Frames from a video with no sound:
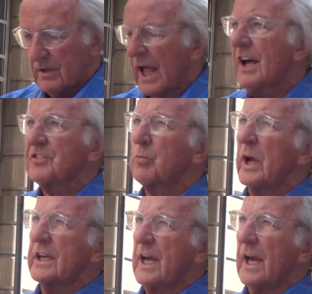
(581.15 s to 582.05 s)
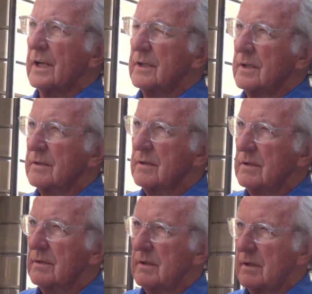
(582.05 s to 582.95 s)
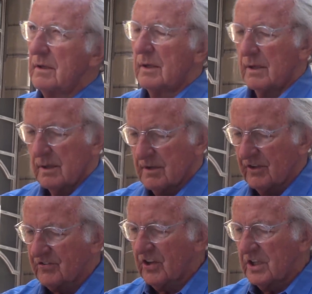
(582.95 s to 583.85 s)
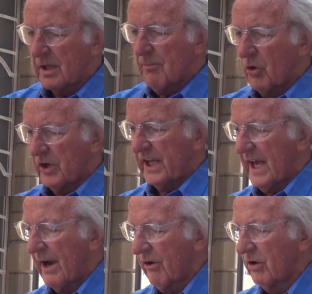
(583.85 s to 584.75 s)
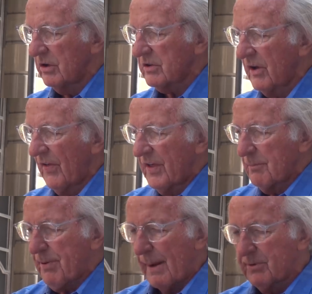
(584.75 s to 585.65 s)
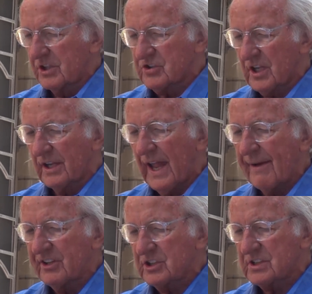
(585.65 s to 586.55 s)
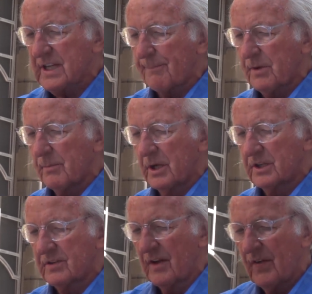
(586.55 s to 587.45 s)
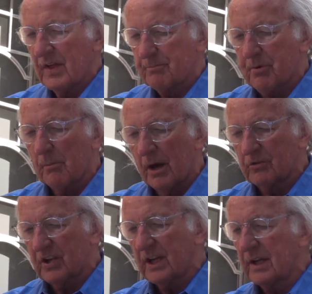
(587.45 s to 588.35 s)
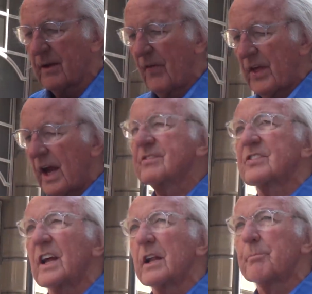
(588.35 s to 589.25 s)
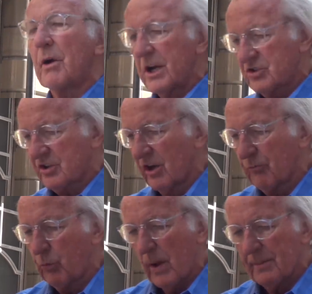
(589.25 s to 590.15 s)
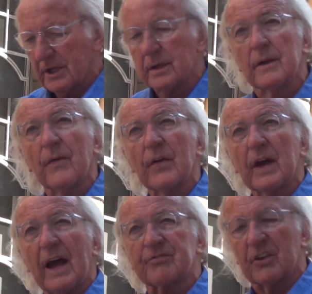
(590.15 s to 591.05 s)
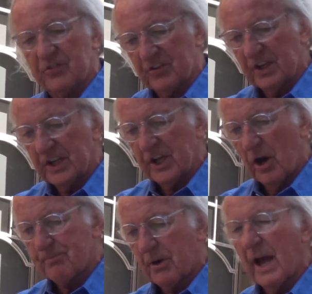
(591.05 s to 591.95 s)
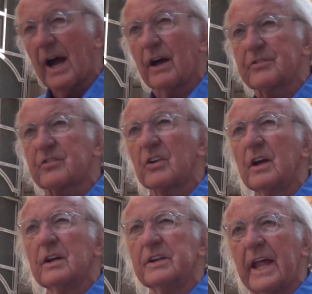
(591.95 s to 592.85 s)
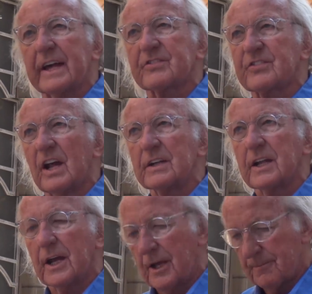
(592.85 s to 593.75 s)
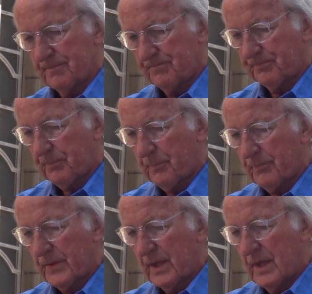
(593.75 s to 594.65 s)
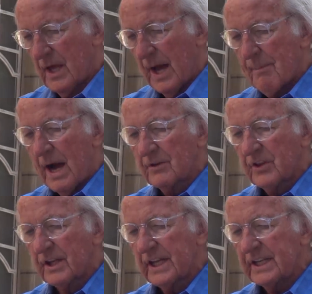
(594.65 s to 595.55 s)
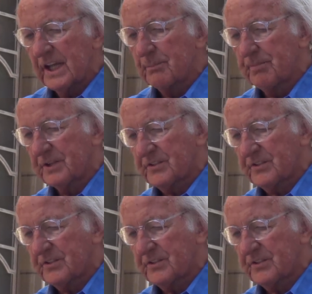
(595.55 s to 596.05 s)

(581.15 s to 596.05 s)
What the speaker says: Last weekend, the Sydney Morning Herald published a lavish supplement promoting a celebration of women at the Sydney Opera House next Sunday. Among the leading